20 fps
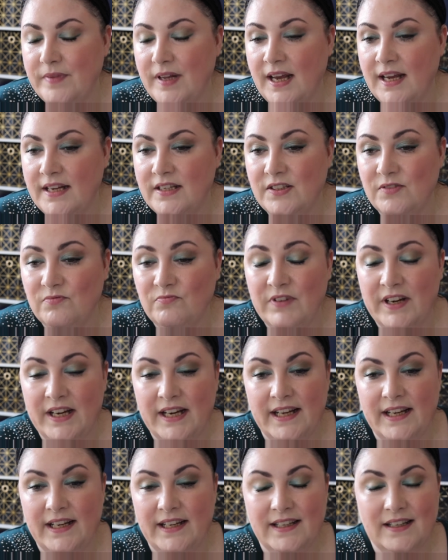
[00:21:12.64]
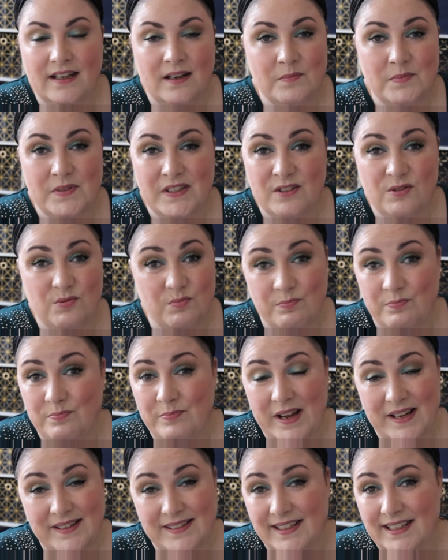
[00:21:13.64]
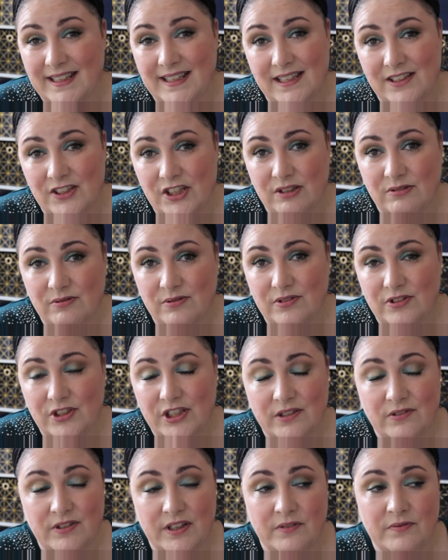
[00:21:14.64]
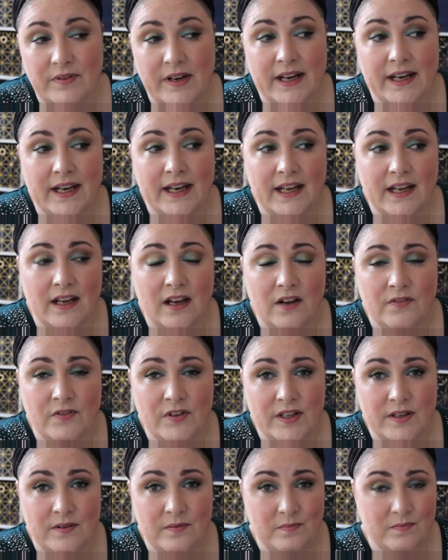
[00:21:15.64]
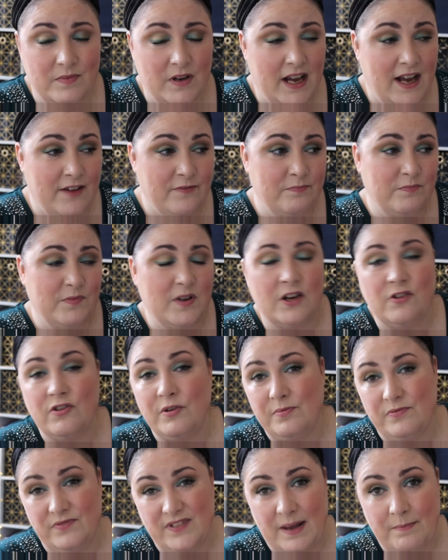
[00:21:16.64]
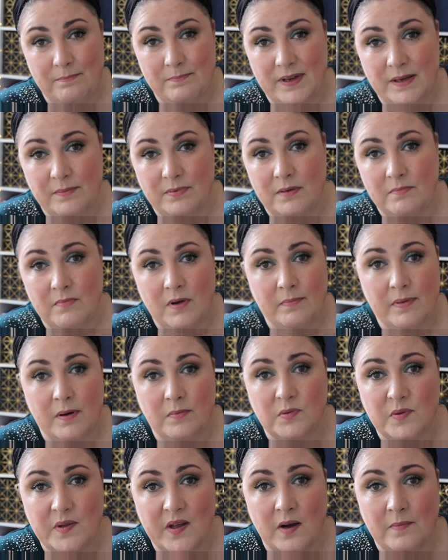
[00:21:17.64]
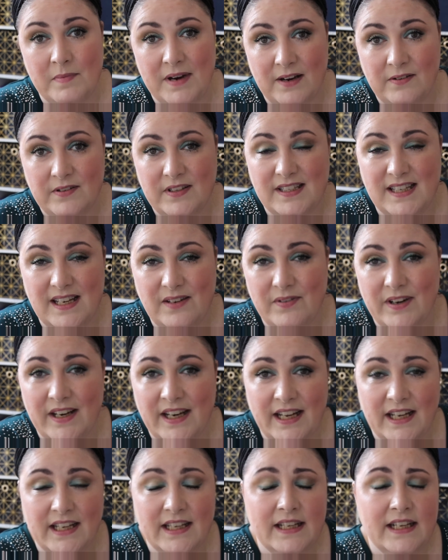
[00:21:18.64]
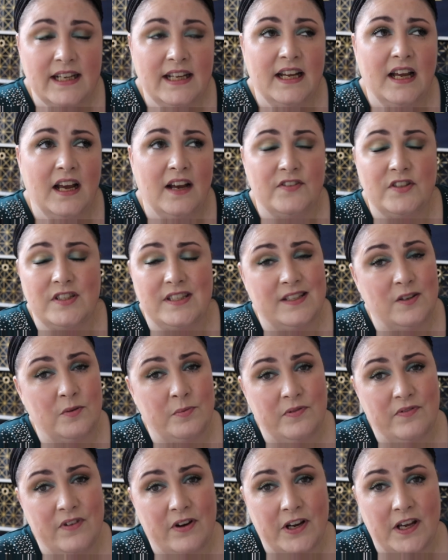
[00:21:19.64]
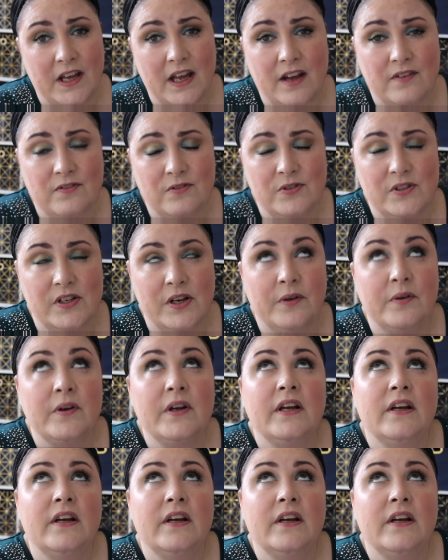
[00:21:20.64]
and really, I'm still basically shielding, really, other than I have a group of 10 people in my bubble that I'm allowed to see, really. I have to still be very careful. So,